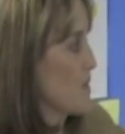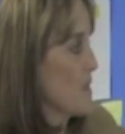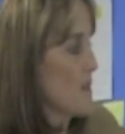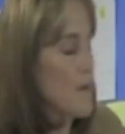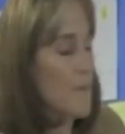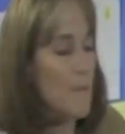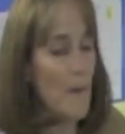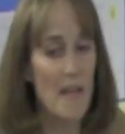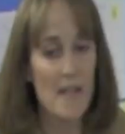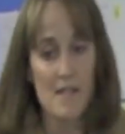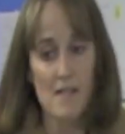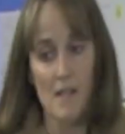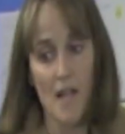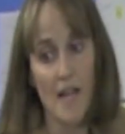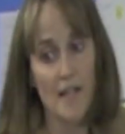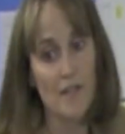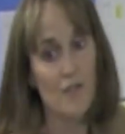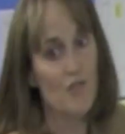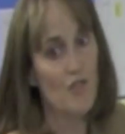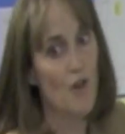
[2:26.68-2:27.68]
to the
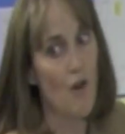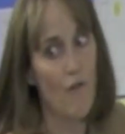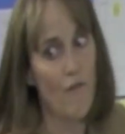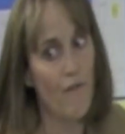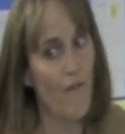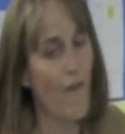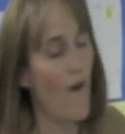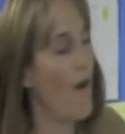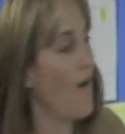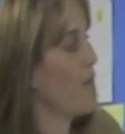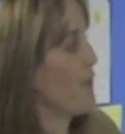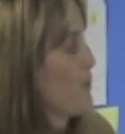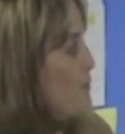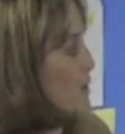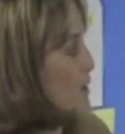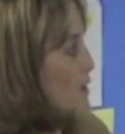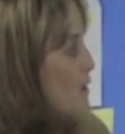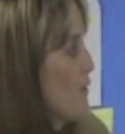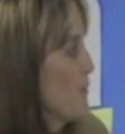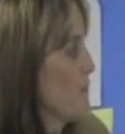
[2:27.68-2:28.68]
baseline, don't fall
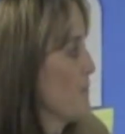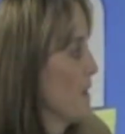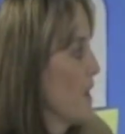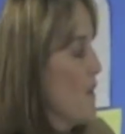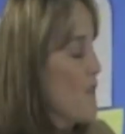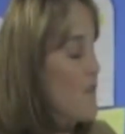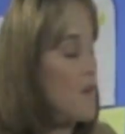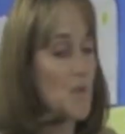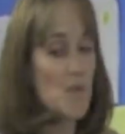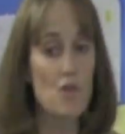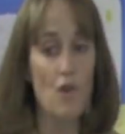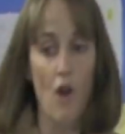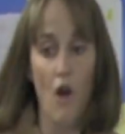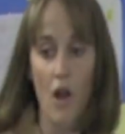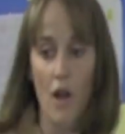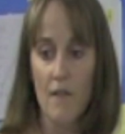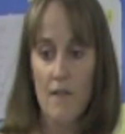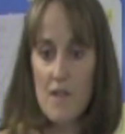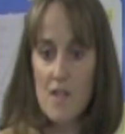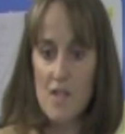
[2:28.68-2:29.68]
through. Those are
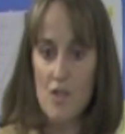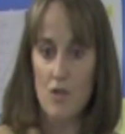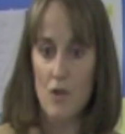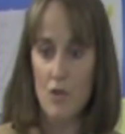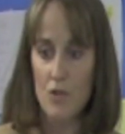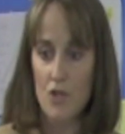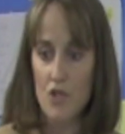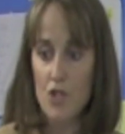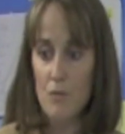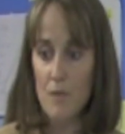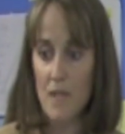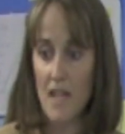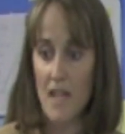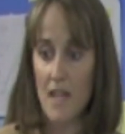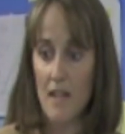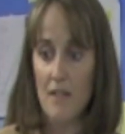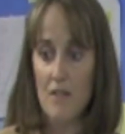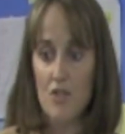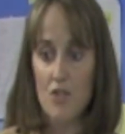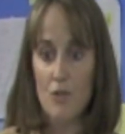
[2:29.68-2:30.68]
all of the strokes you
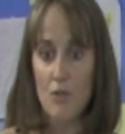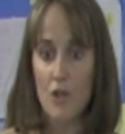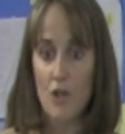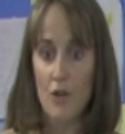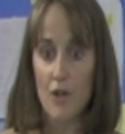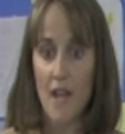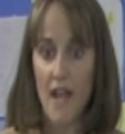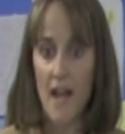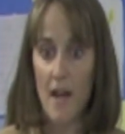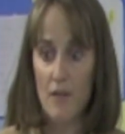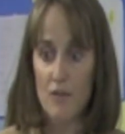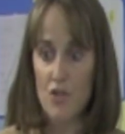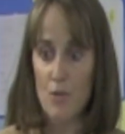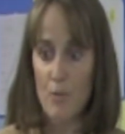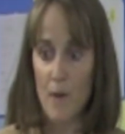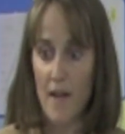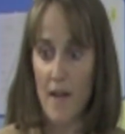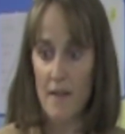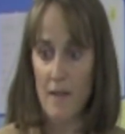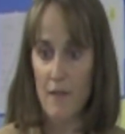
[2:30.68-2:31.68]
need to learn how to
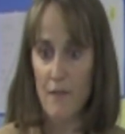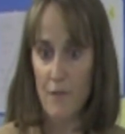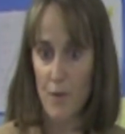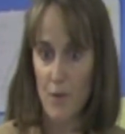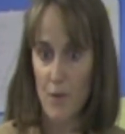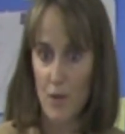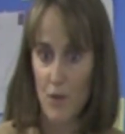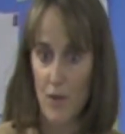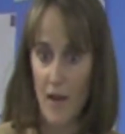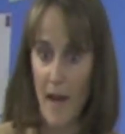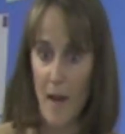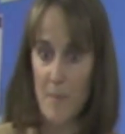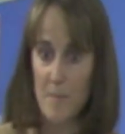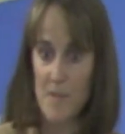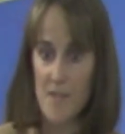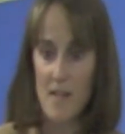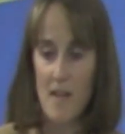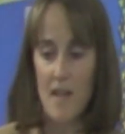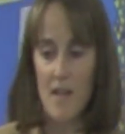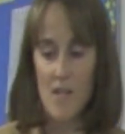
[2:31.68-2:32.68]
write the
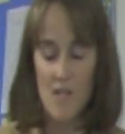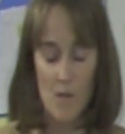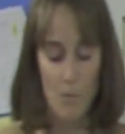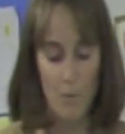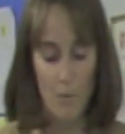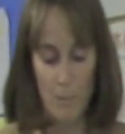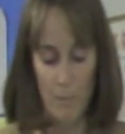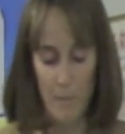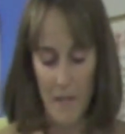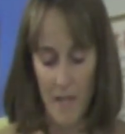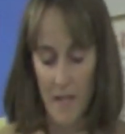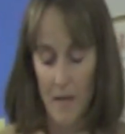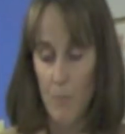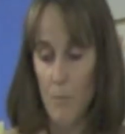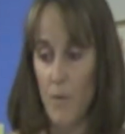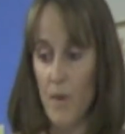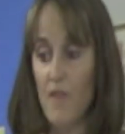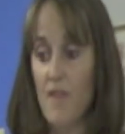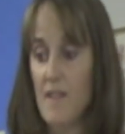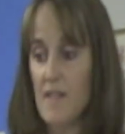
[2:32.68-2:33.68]
phonograms. So we'll begin
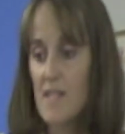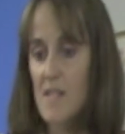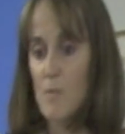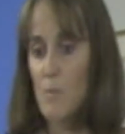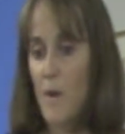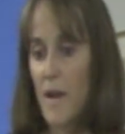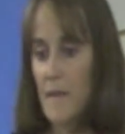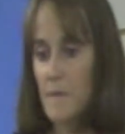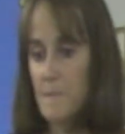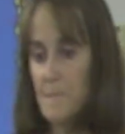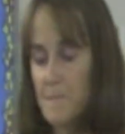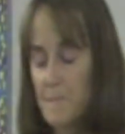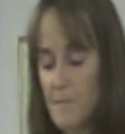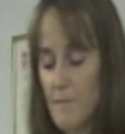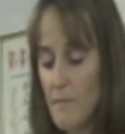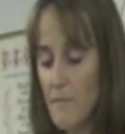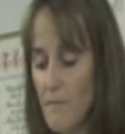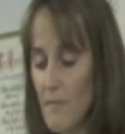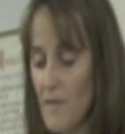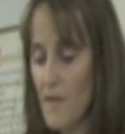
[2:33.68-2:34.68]
with this one.
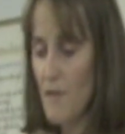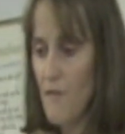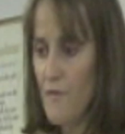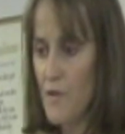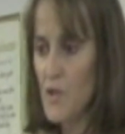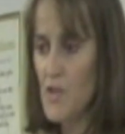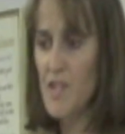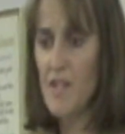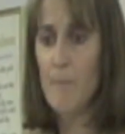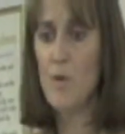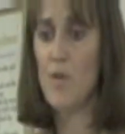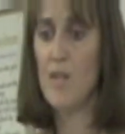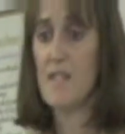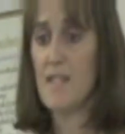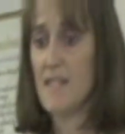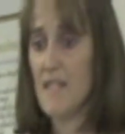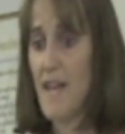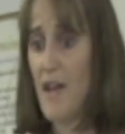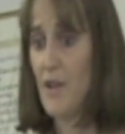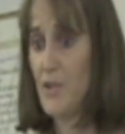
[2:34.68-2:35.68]
First, I'm going to
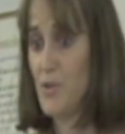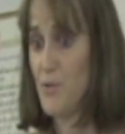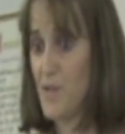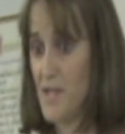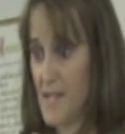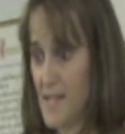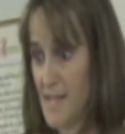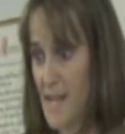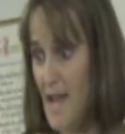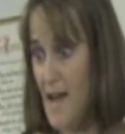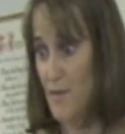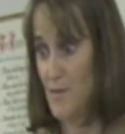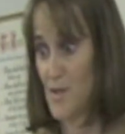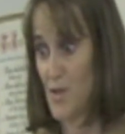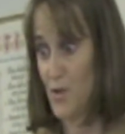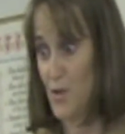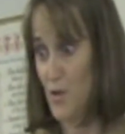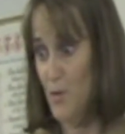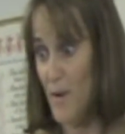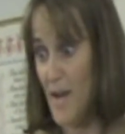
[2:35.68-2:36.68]
tell you the sounds.
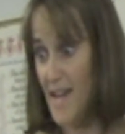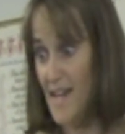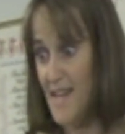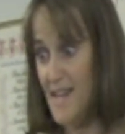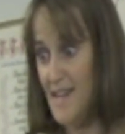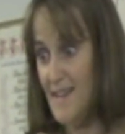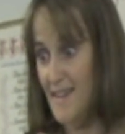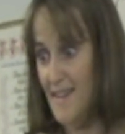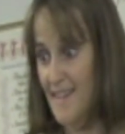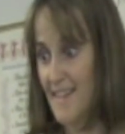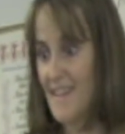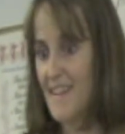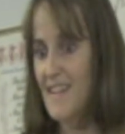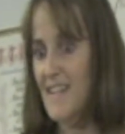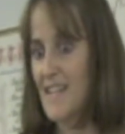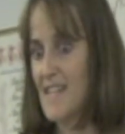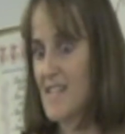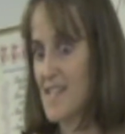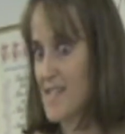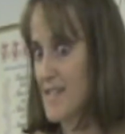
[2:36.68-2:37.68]
Are you ready?
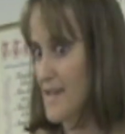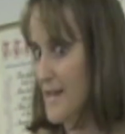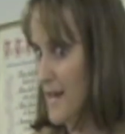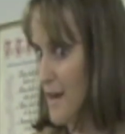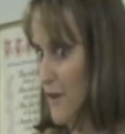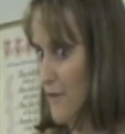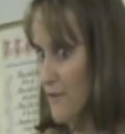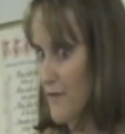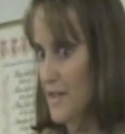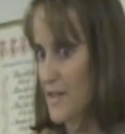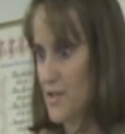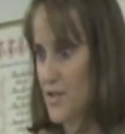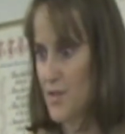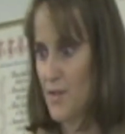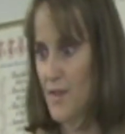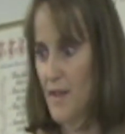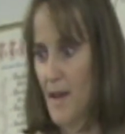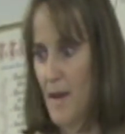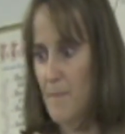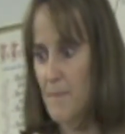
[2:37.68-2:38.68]
Listen carefully
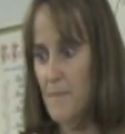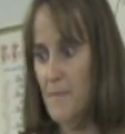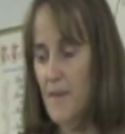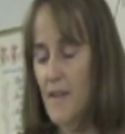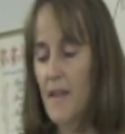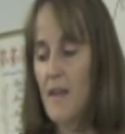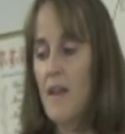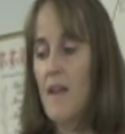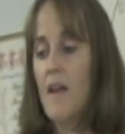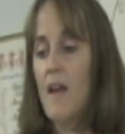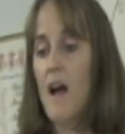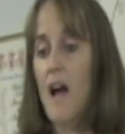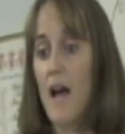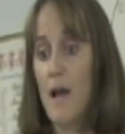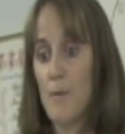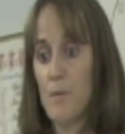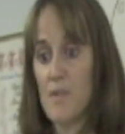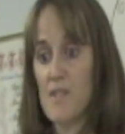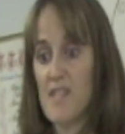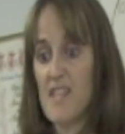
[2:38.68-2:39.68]
to them.
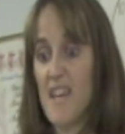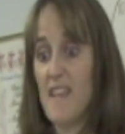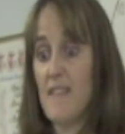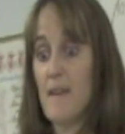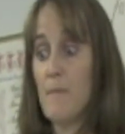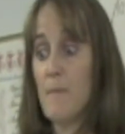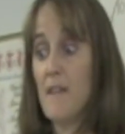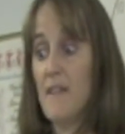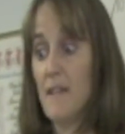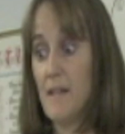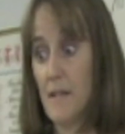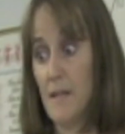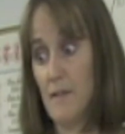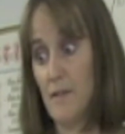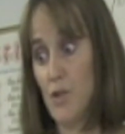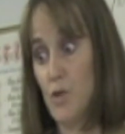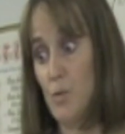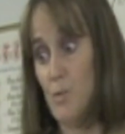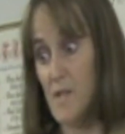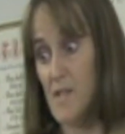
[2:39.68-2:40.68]
I will say them, and then
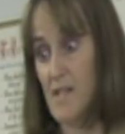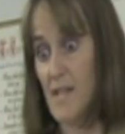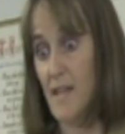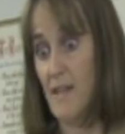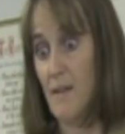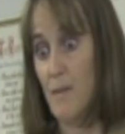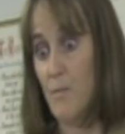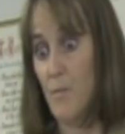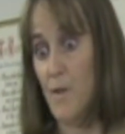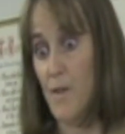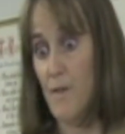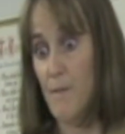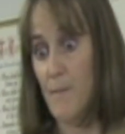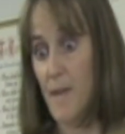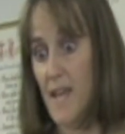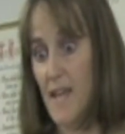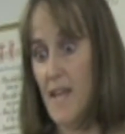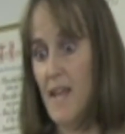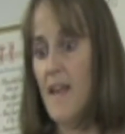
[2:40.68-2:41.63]
you will say them with me.